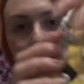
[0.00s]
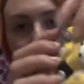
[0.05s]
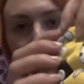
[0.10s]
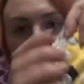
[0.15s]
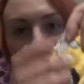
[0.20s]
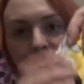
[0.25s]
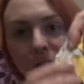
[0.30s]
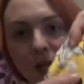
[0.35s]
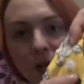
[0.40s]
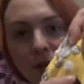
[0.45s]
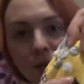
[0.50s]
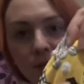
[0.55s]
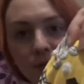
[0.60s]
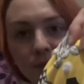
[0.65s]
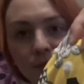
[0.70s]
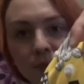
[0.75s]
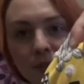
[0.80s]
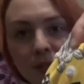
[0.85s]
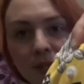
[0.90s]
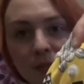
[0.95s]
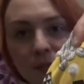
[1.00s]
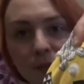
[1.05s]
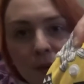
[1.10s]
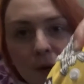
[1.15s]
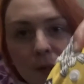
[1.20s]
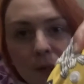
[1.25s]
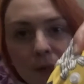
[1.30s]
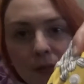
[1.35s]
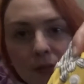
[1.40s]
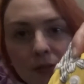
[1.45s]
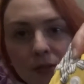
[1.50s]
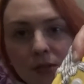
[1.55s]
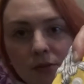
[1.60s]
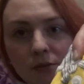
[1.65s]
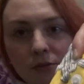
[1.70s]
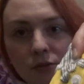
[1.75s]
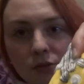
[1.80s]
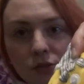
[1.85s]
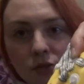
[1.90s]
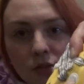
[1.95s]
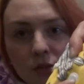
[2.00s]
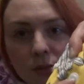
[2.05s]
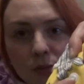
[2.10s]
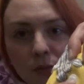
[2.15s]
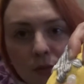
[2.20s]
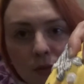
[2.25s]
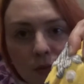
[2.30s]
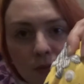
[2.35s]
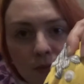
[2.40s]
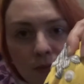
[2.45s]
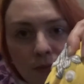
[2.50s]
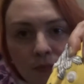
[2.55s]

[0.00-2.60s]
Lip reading: So these poppers are adjustable,